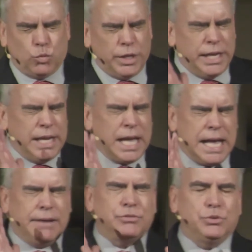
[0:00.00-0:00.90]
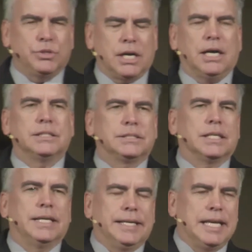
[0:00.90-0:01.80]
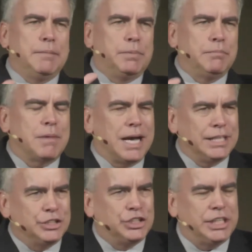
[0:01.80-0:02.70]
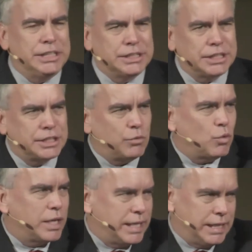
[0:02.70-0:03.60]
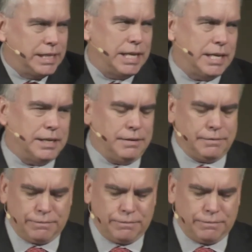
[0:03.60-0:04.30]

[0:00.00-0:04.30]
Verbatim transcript: We have to constantly keep in mind Jesus and what he did.